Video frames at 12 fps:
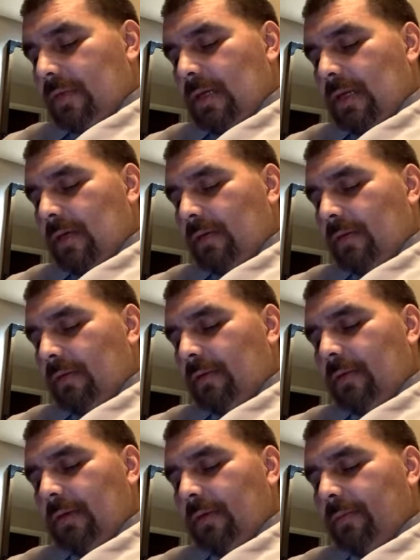Yeah,
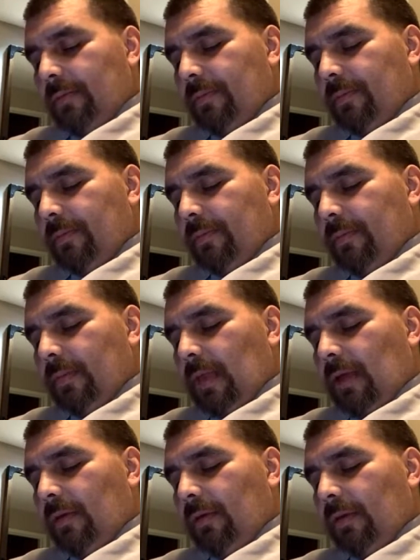yep.
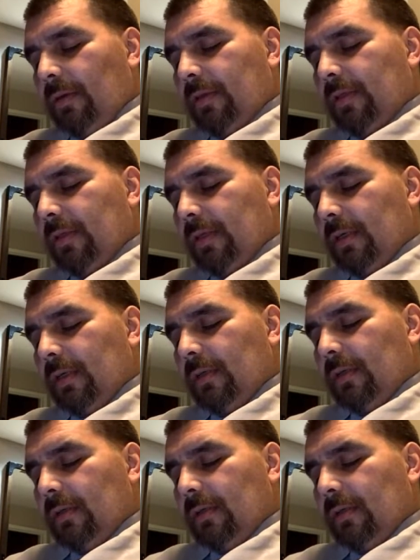That'll, shit,
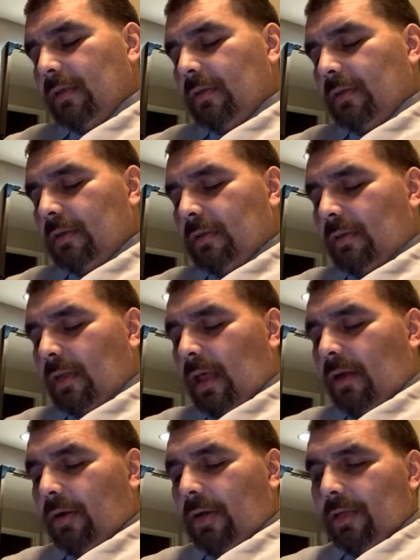
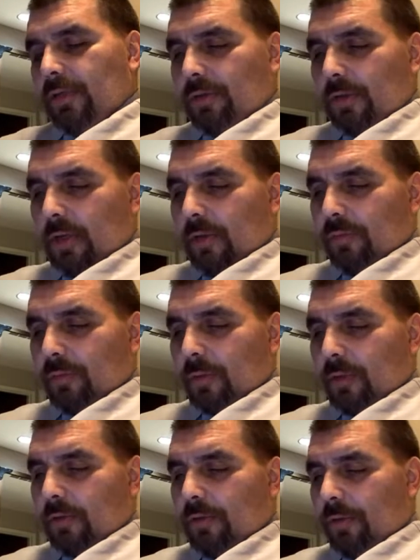that'll get you loved
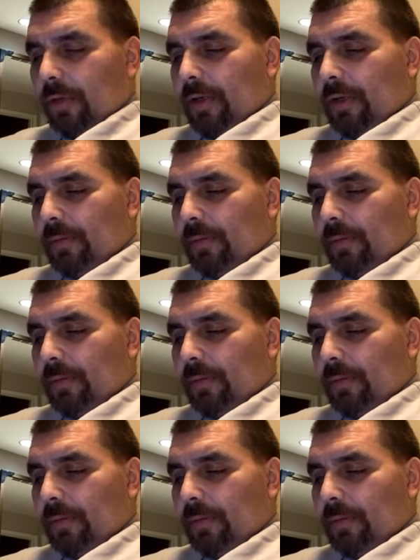real quick.